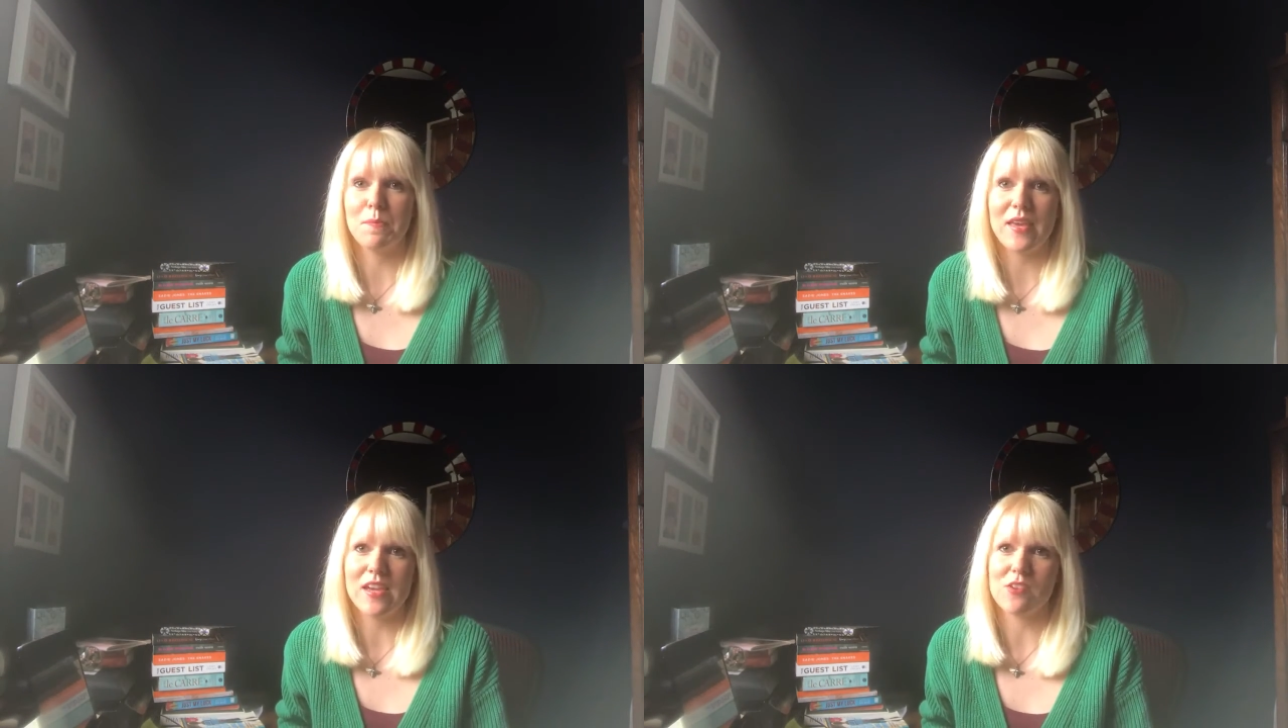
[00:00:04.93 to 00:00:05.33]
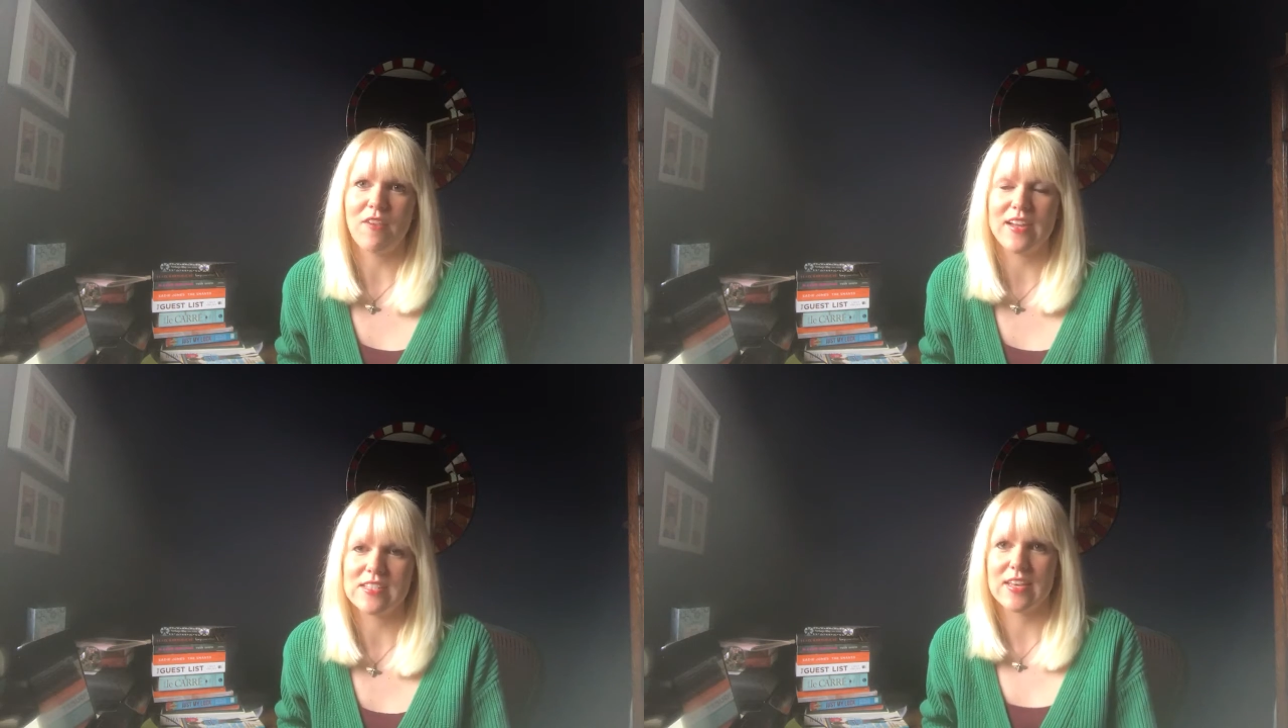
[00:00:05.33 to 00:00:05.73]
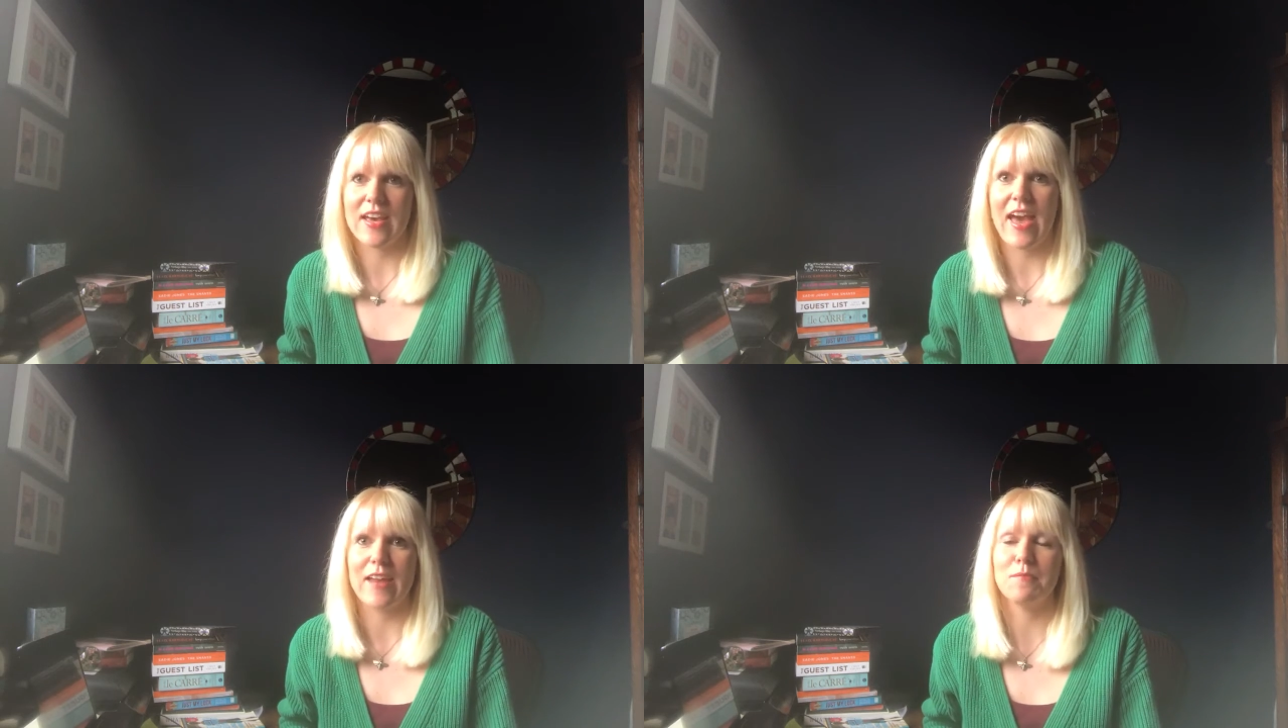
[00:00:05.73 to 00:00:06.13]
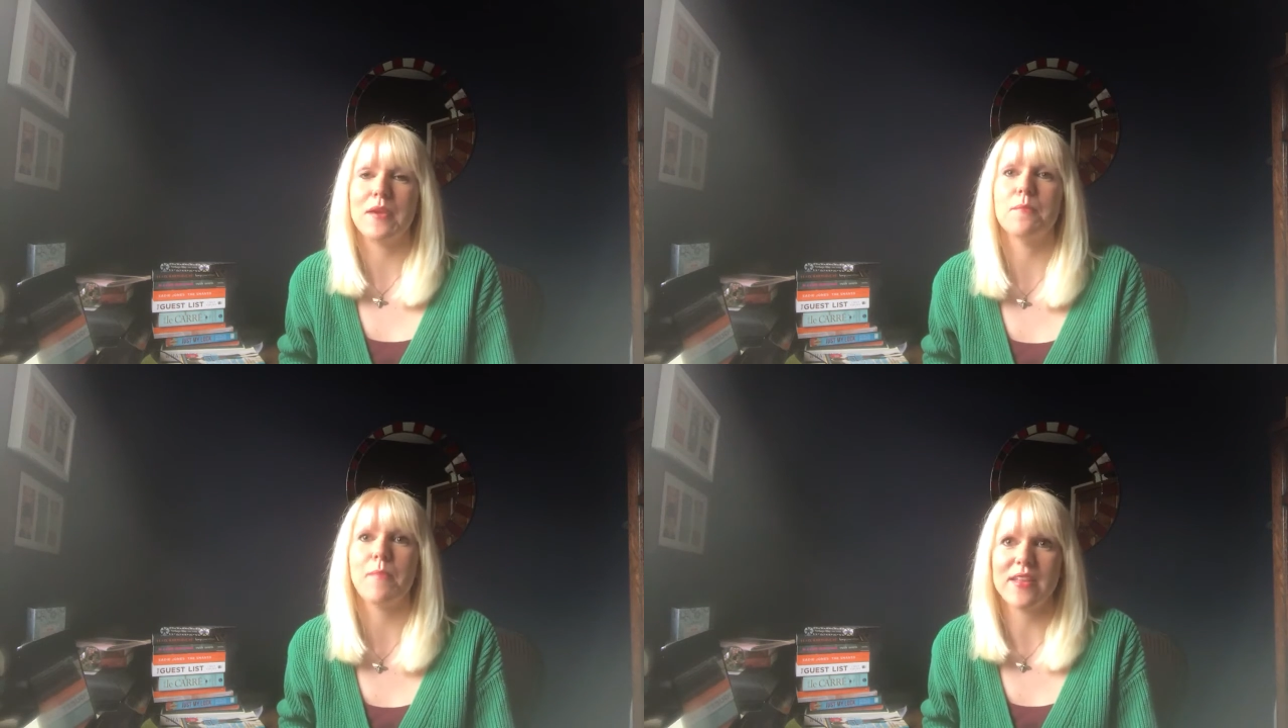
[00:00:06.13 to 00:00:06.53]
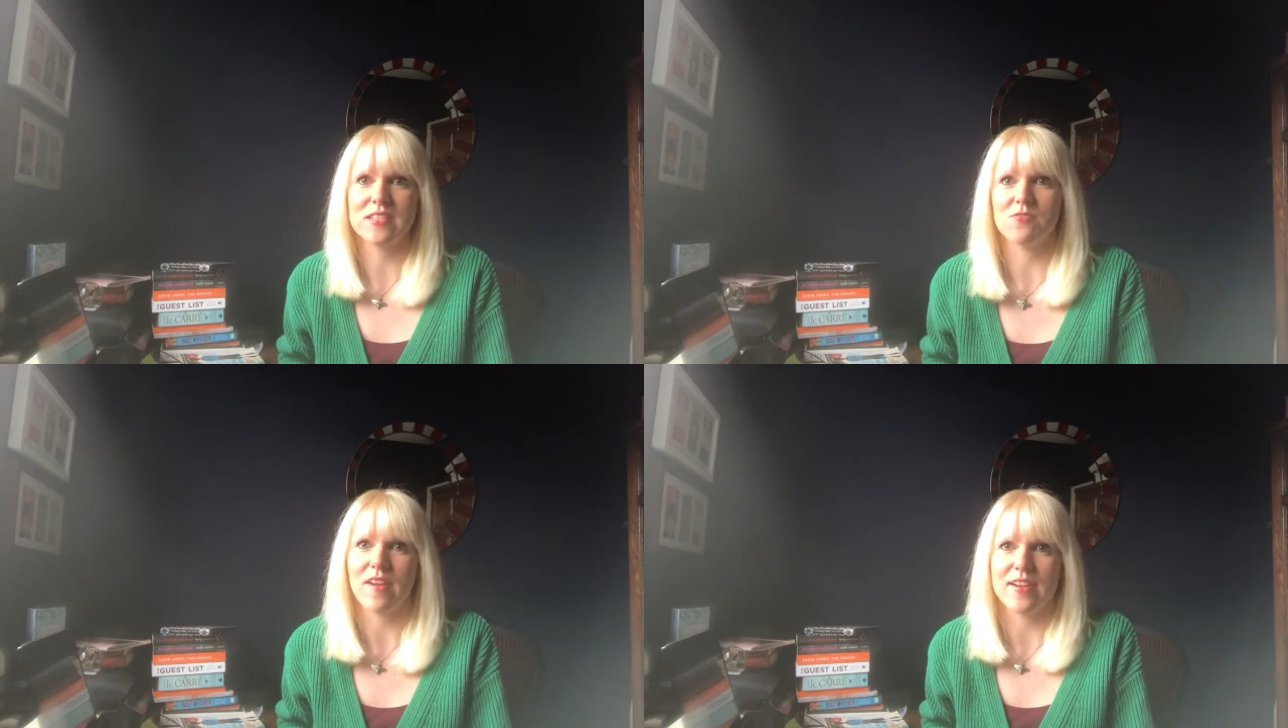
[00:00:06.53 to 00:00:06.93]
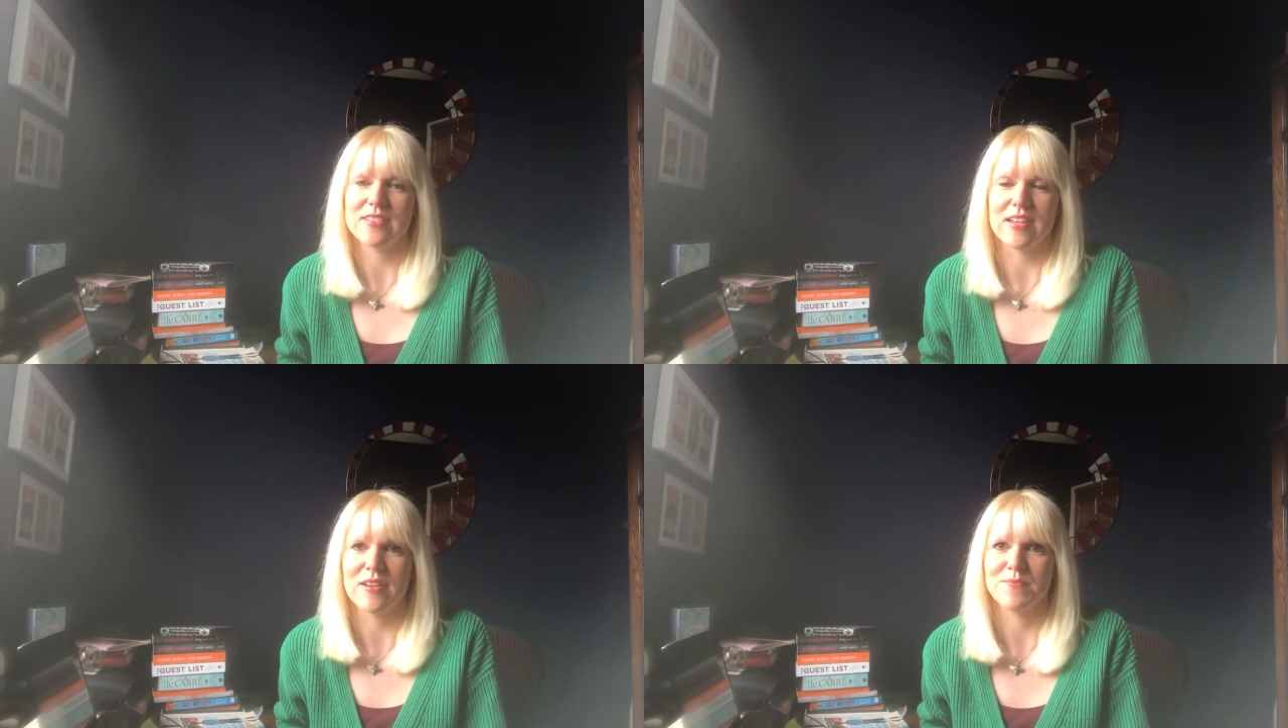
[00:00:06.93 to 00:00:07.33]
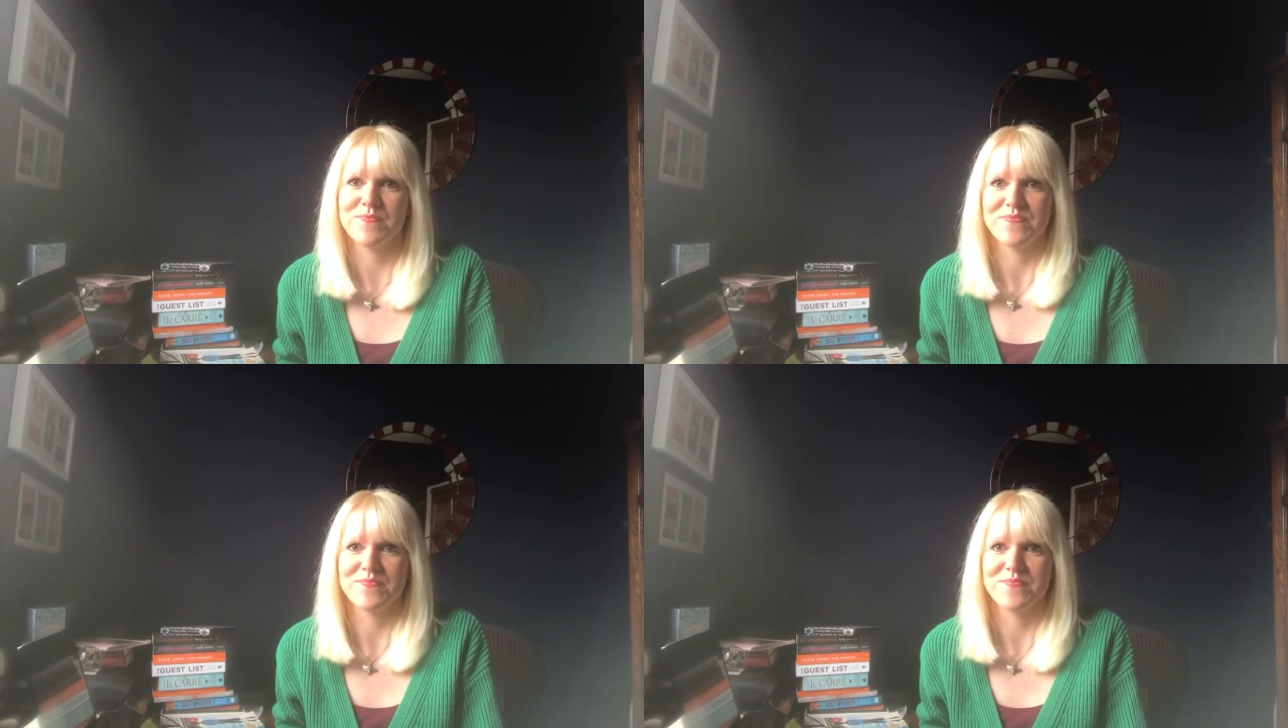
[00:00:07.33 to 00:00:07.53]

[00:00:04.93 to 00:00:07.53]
be a writer and be a better writer.